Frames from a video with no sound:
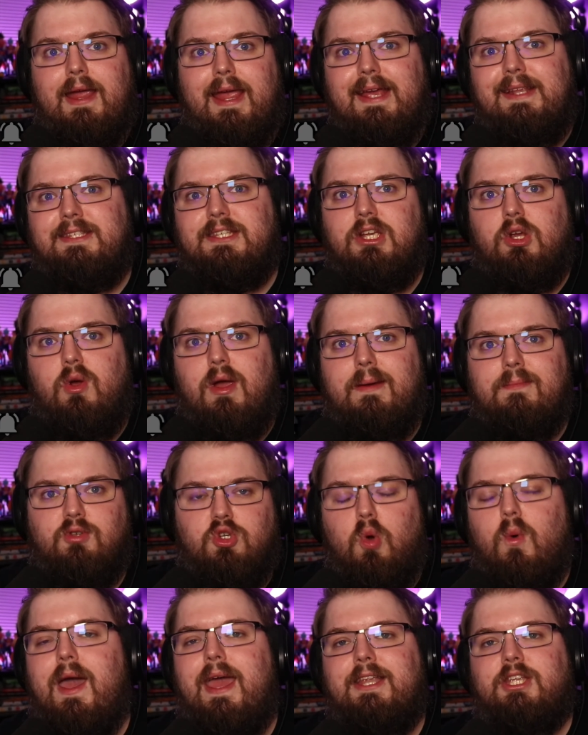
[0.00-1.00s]
Instagram,
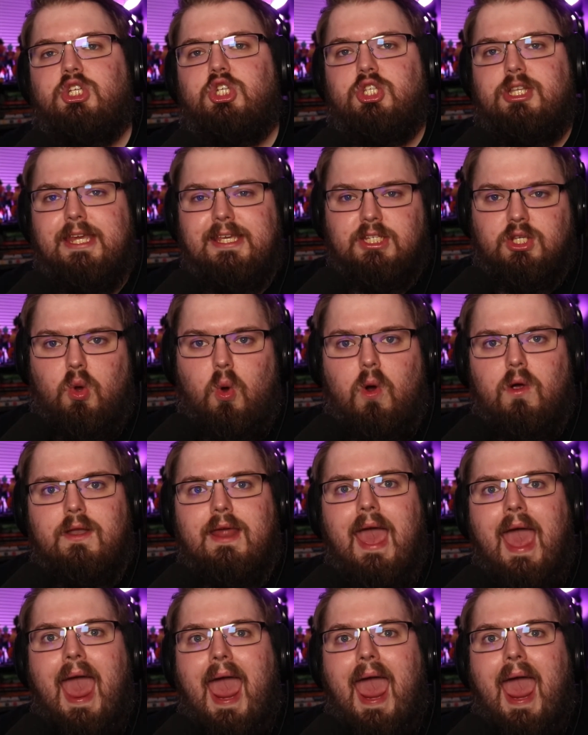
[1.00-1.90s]
Twitch, Discord,